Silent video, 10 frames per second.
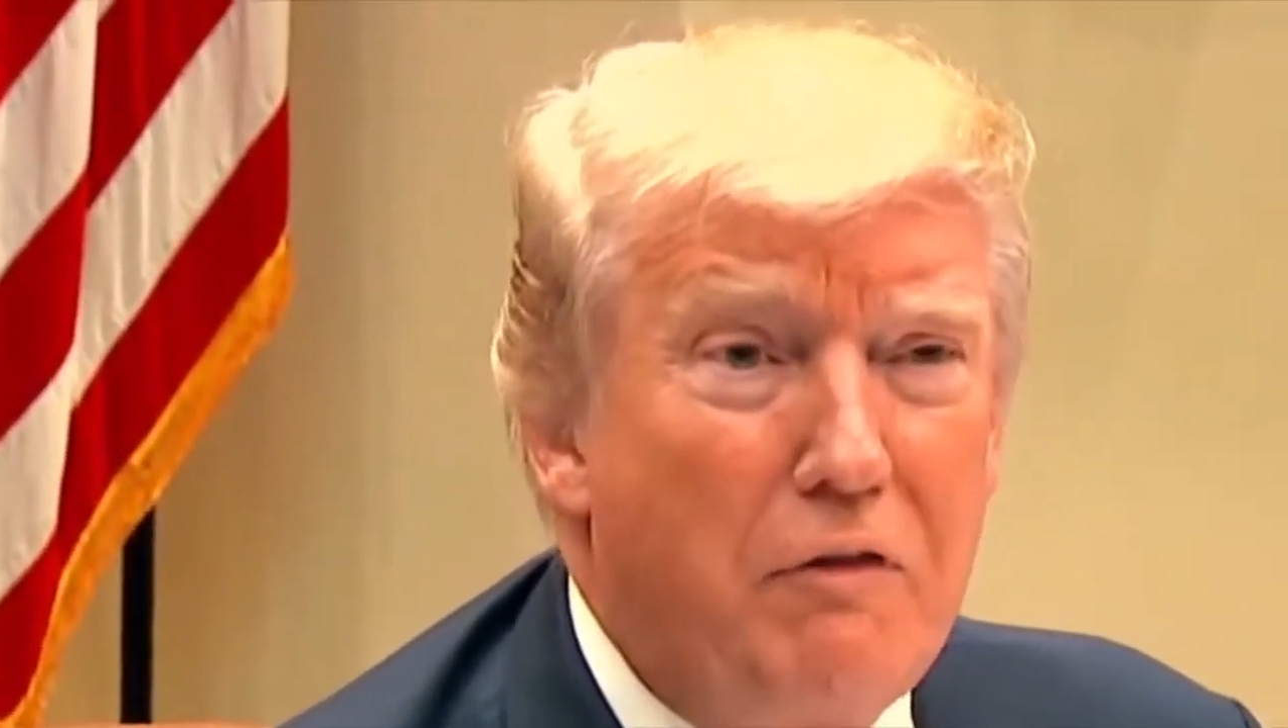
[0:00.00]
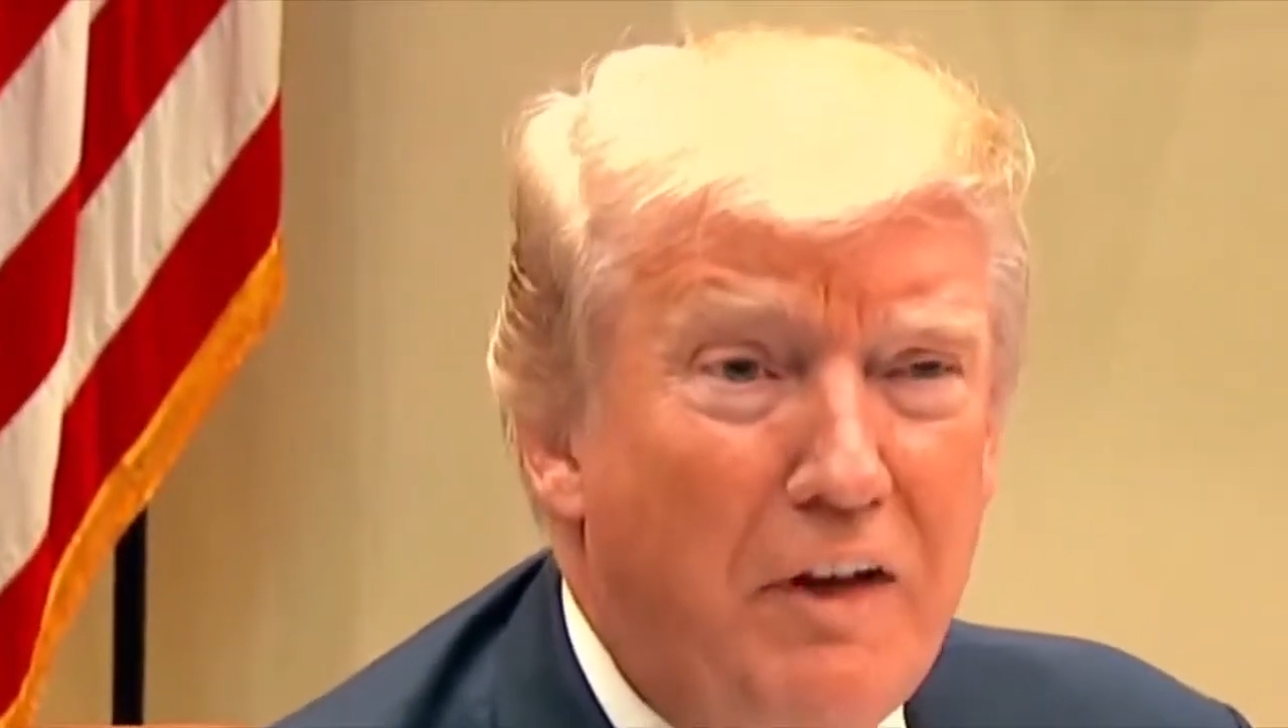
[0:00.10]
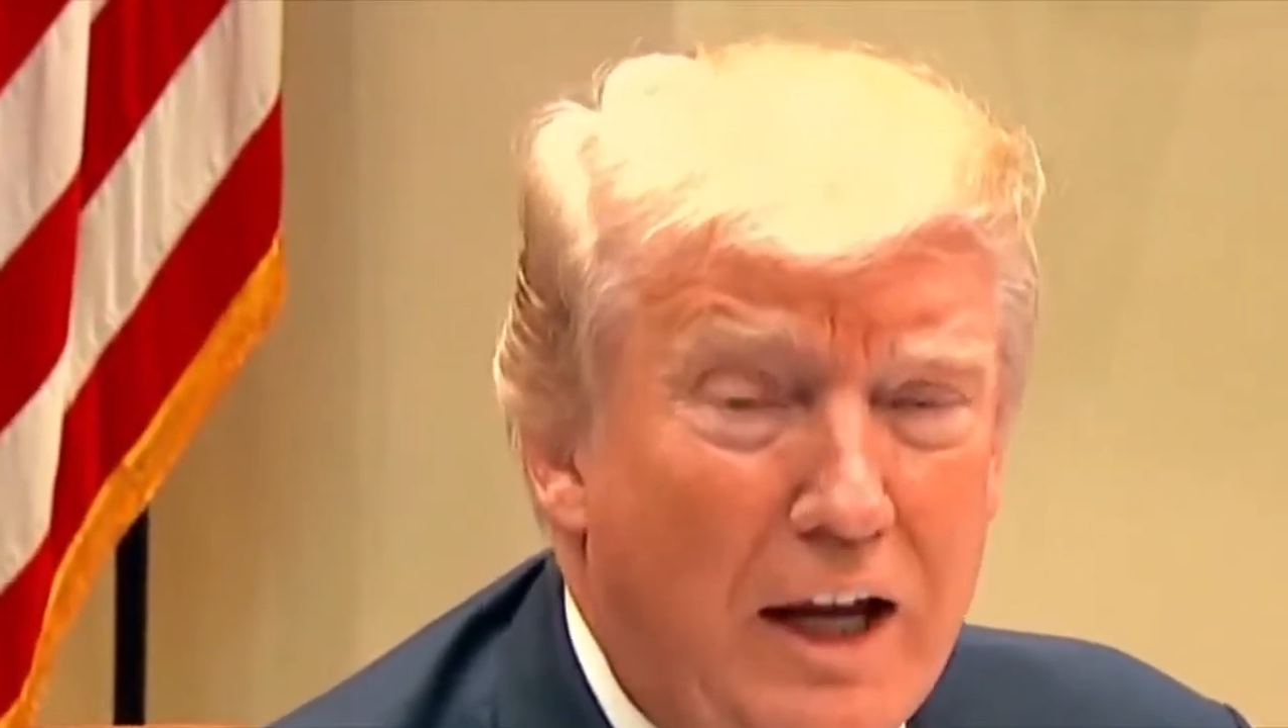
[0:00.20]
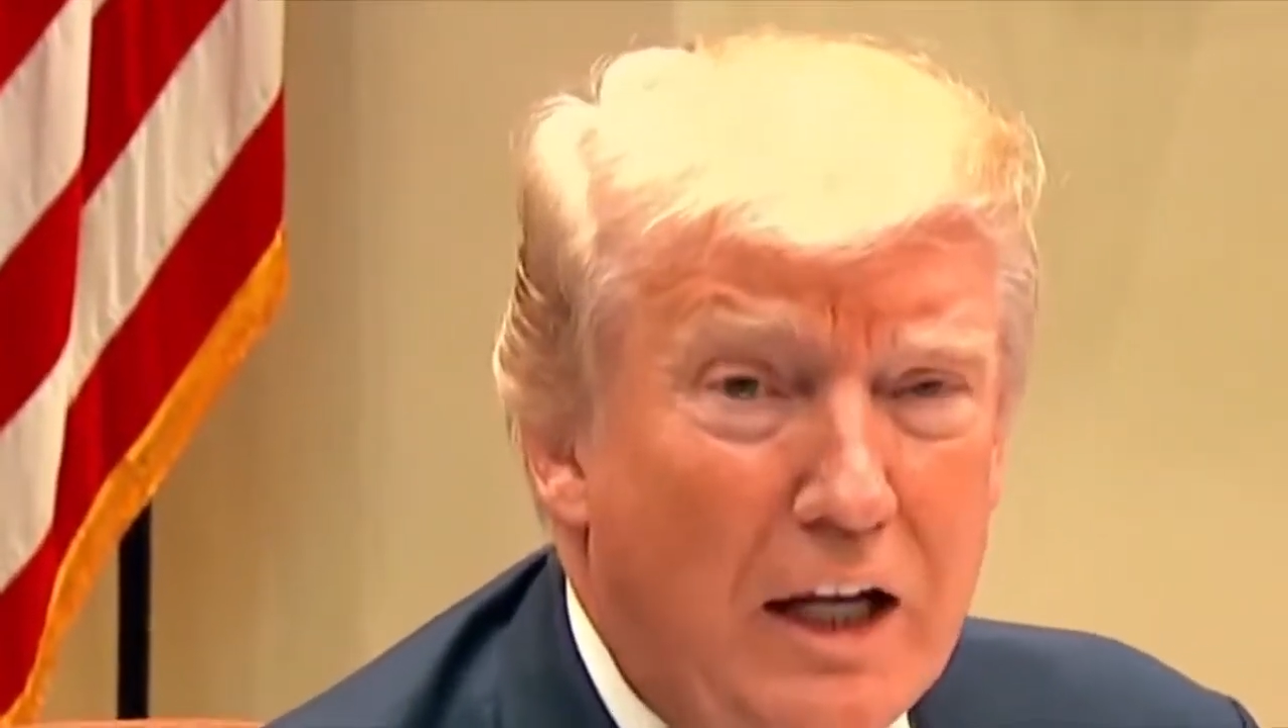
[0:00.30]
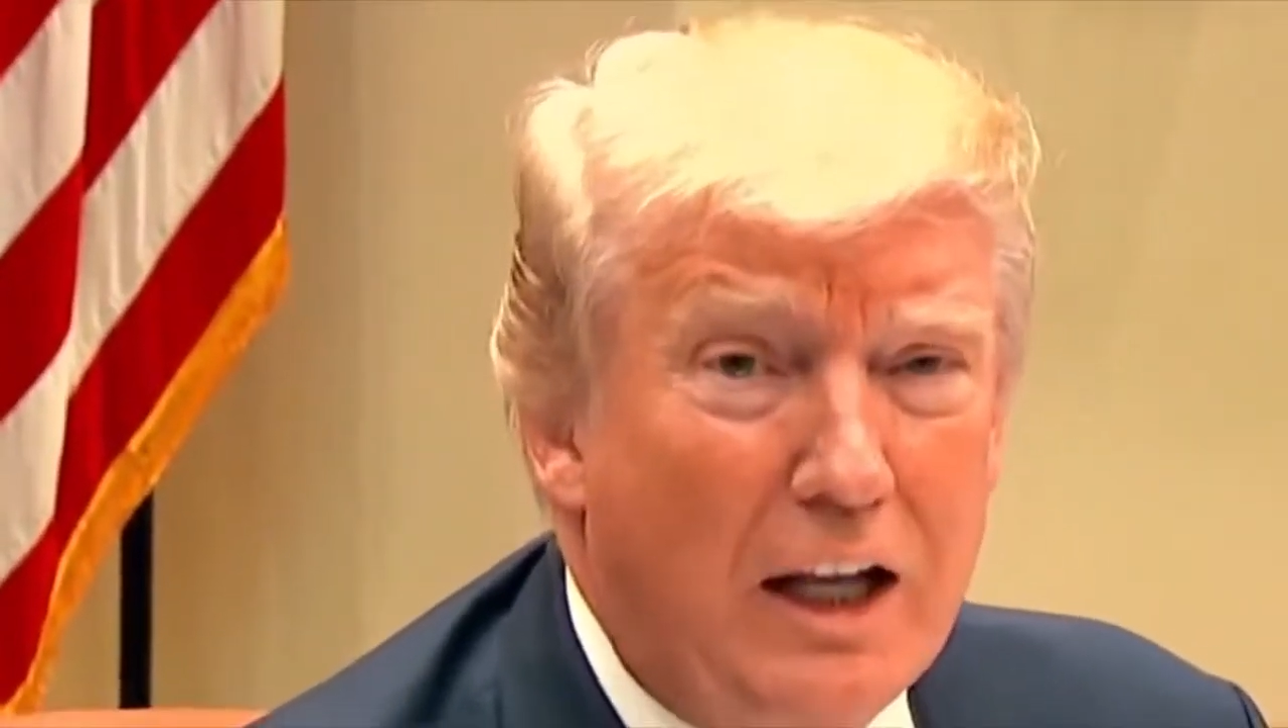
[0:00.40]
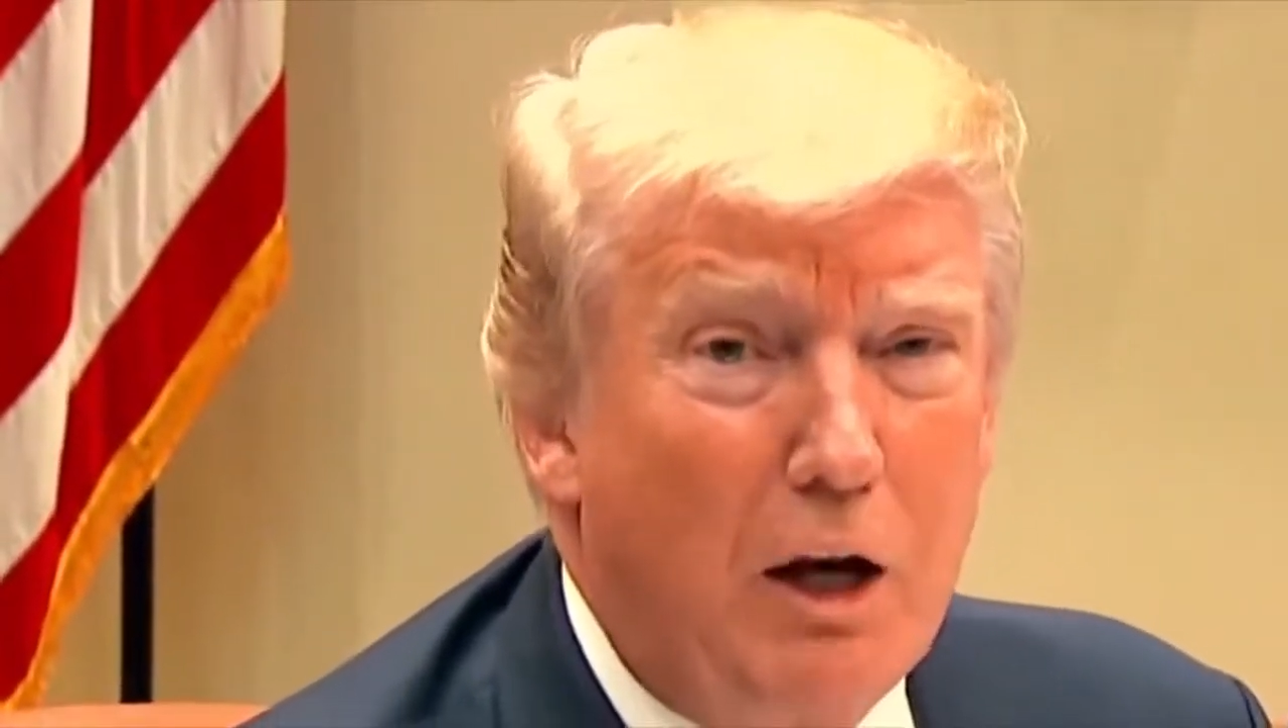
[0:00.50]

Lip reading: fail.